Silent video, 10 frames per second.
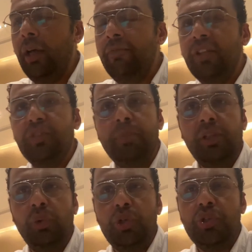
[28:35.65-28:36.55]

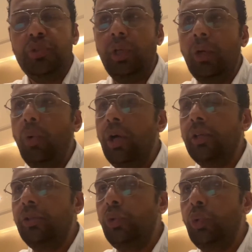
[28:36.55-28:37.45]
investment which is
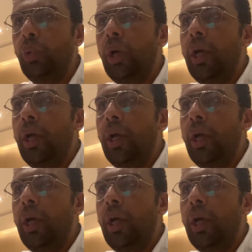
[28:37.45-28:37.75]
required to